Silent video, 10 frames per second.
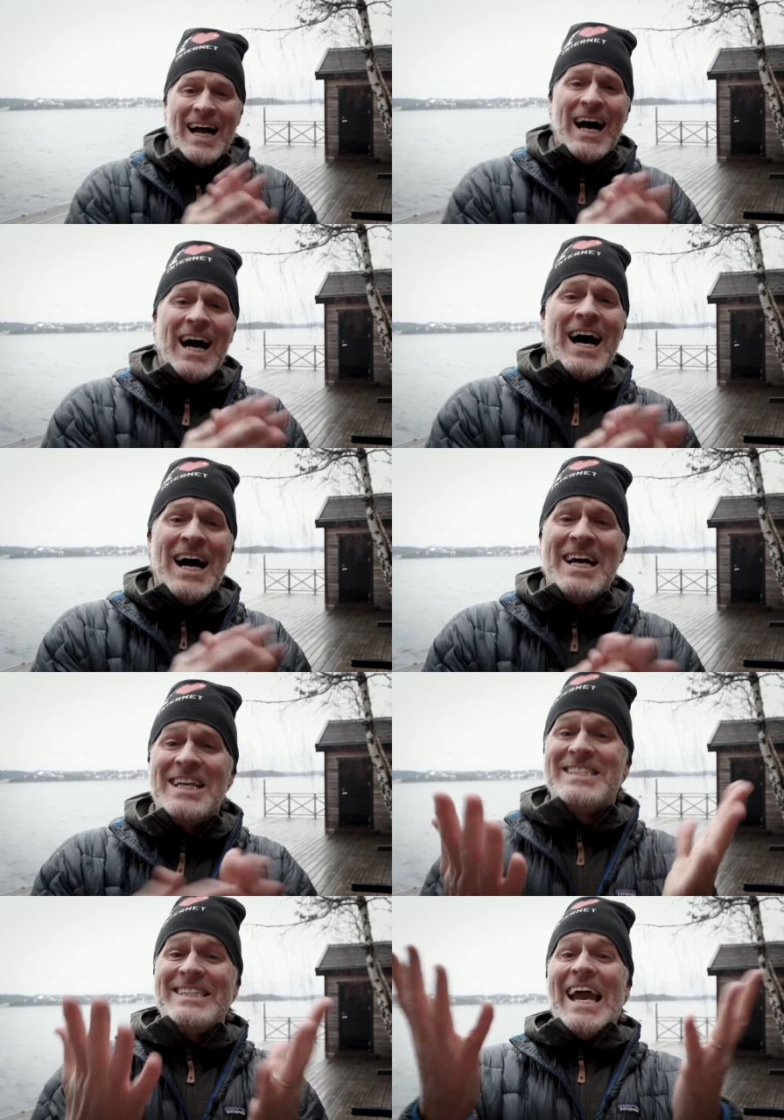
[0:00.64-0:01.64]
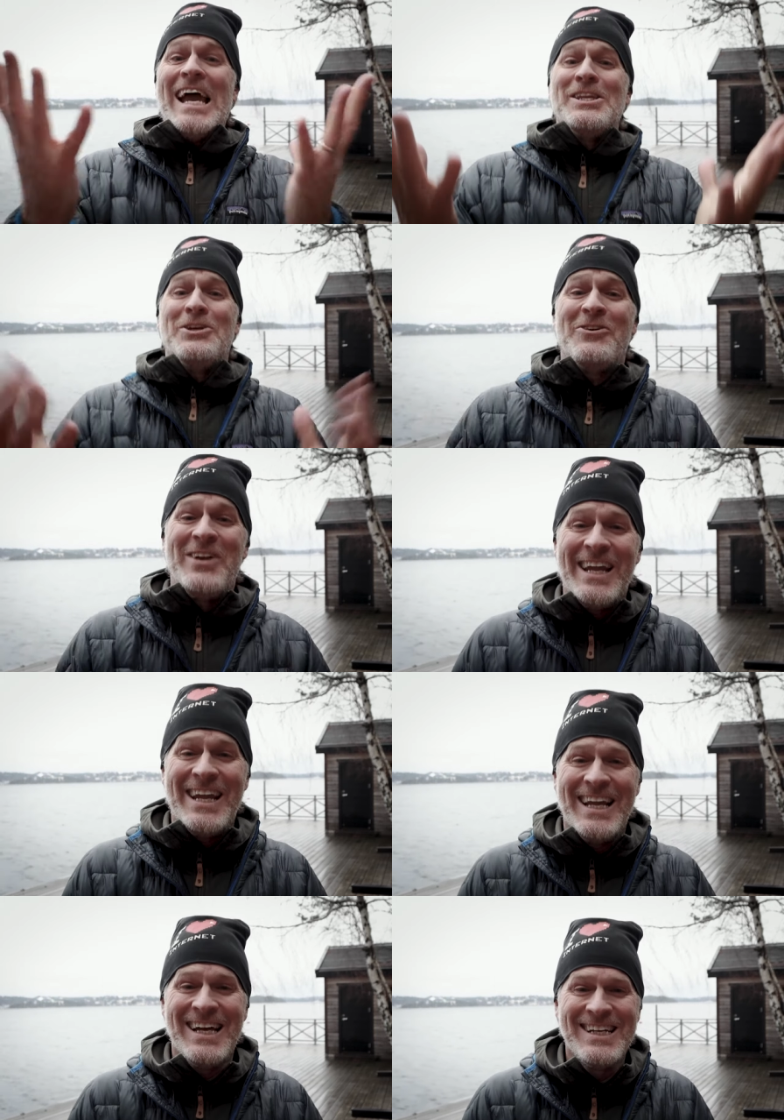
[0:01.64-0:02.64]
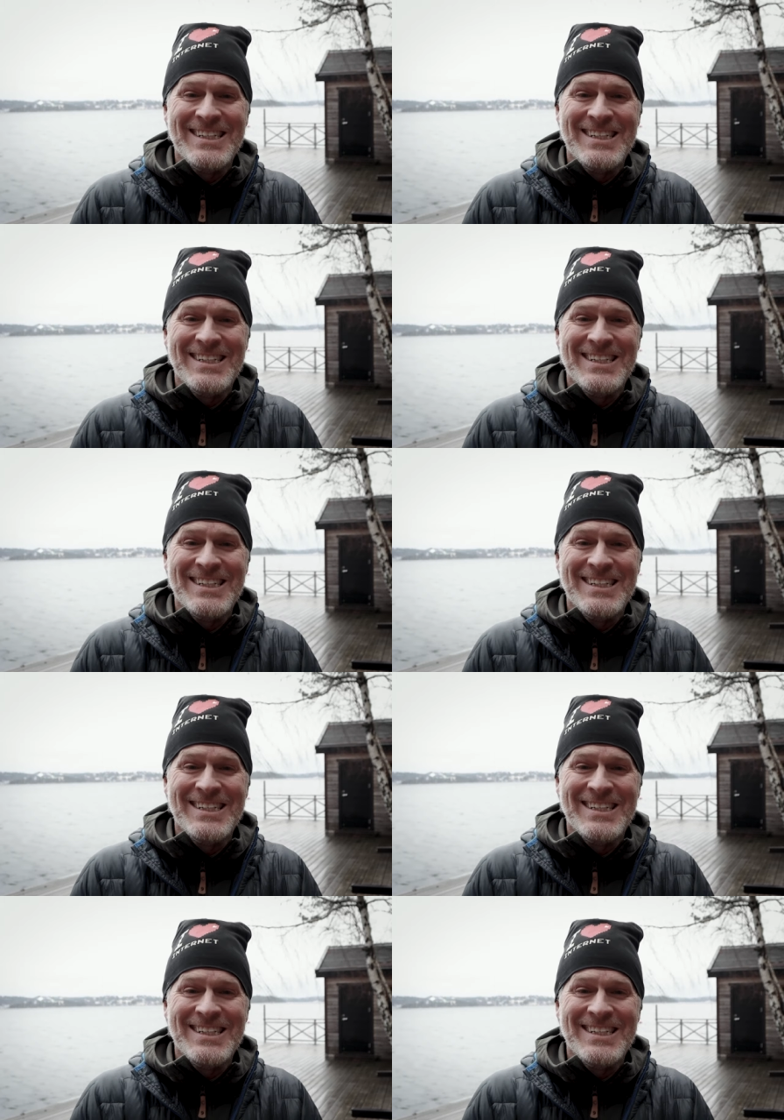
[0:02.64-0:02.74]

Oh, January.